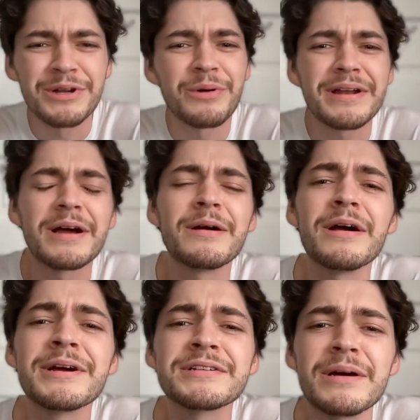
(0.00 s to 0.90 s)
You know what?
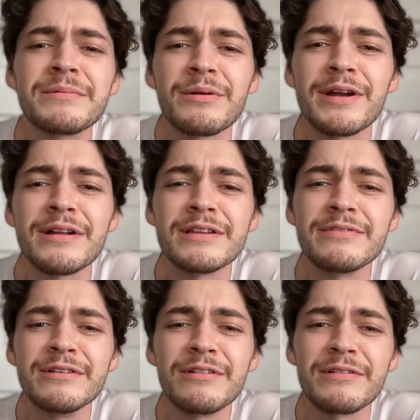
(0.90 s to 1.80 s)
I, am actually I'm not ready to
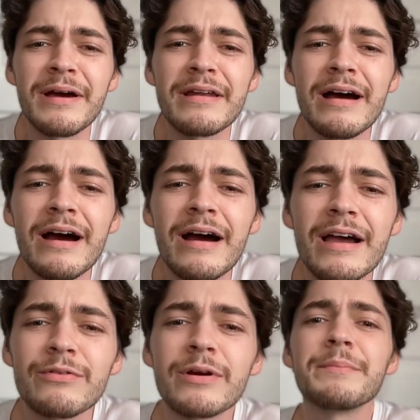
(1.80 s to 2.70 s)
leave you just yet. Uh,
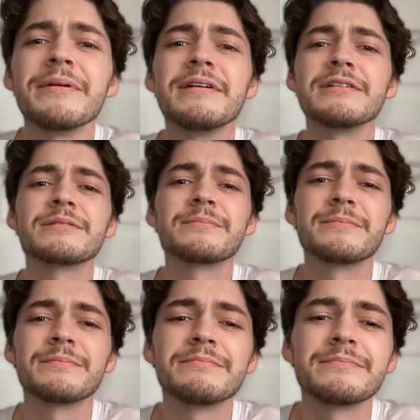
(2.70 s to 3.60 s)
I have a recommendation.
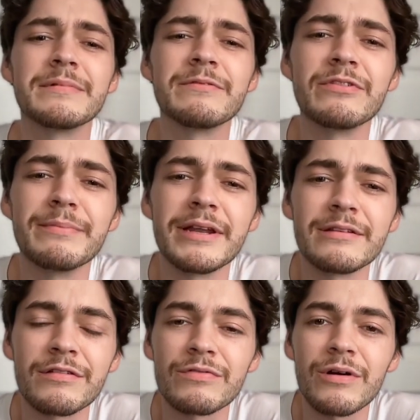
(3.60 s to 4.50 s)
If you've
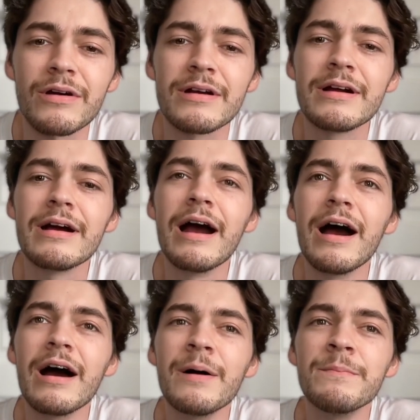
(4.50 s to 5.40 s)
made it this far,
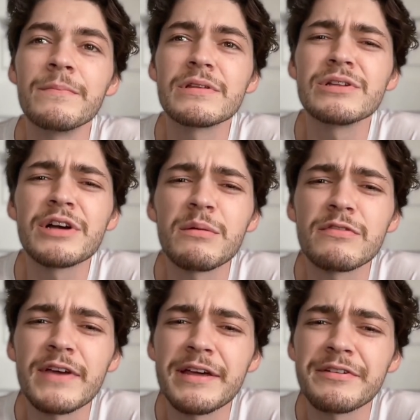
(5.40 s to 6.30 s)
um, look
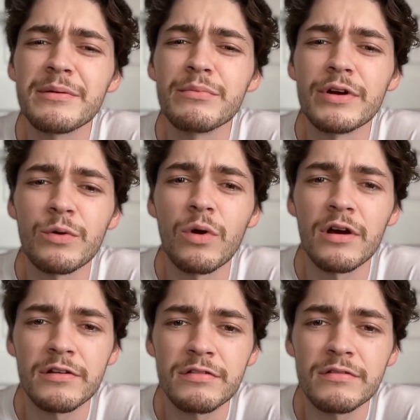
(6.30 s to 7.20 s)
up Phantom
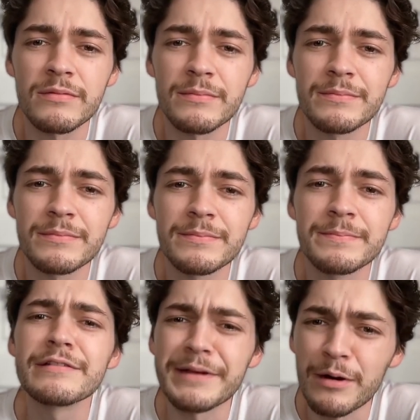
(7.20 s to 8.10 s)
Brickworks.
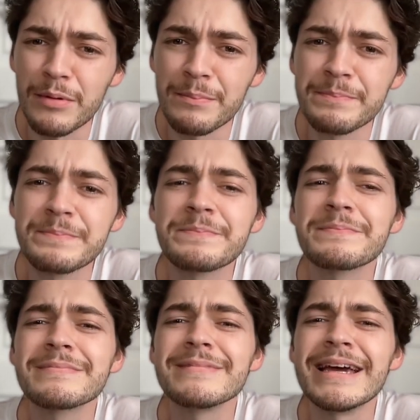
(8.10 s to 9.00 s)
It's an album,
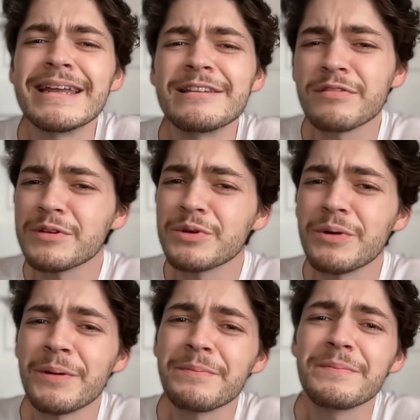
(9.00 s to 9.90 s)
and listen
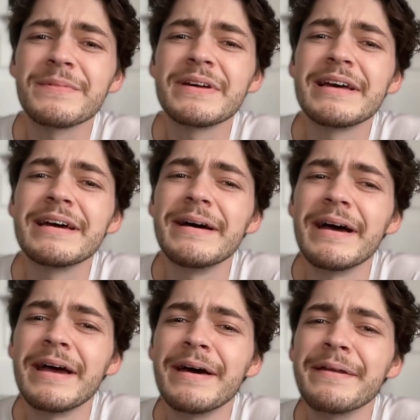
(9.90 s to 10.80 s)
to it,
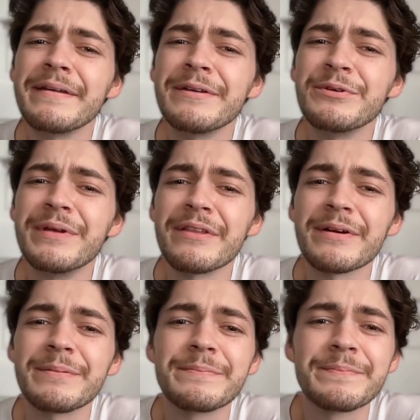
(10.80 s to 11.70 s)
and and do
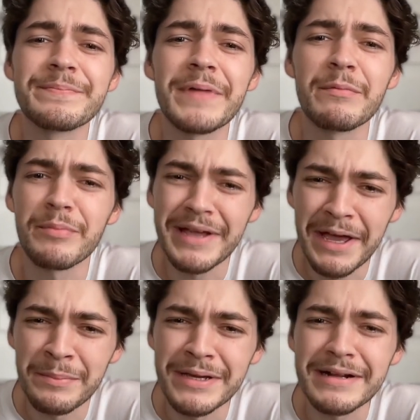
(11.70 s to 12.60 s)
nothing. I'm a
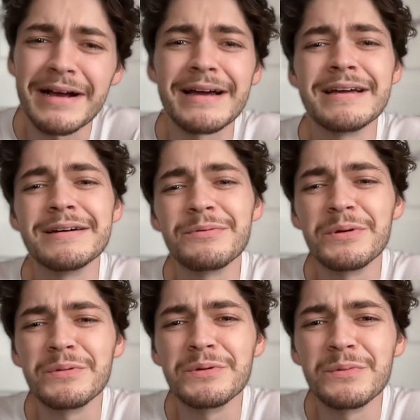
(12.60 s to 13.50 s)
big ambient guy.
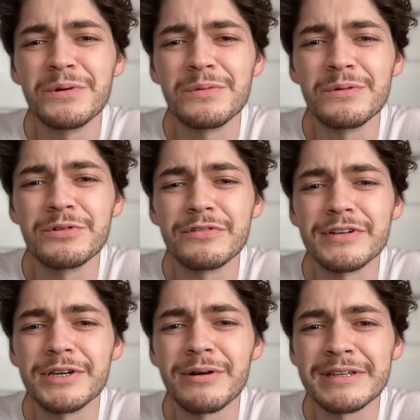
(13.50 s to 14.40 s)
We'll we'll we'll, we'll do
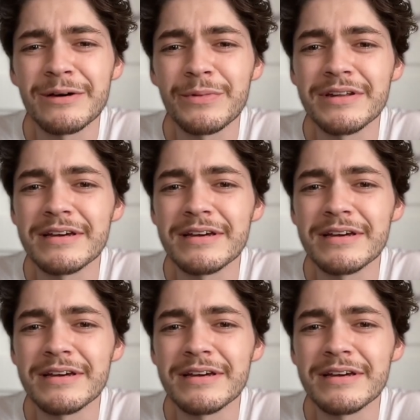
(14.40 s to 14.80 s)
a video on that